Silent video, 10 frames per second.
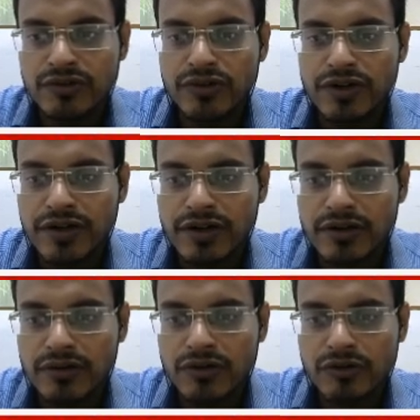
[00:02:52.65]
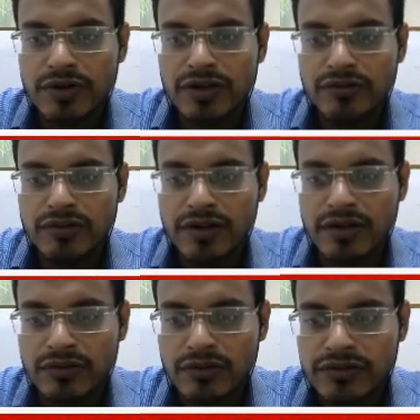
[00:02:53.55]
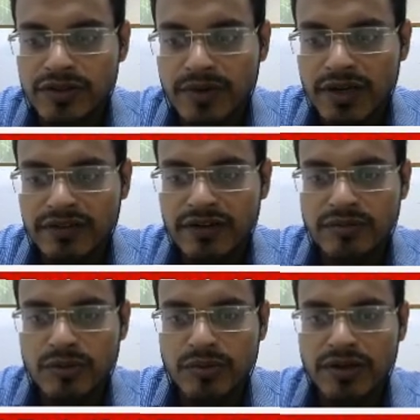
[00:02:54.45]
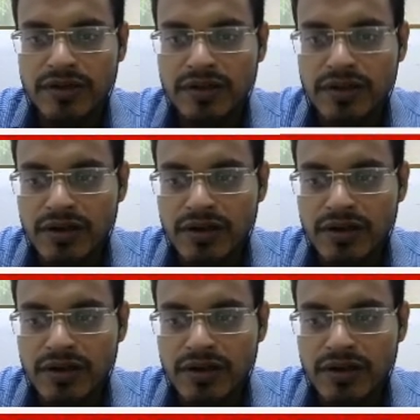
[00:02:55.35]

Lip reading: coolant control, automatic tool control, chip collection removal.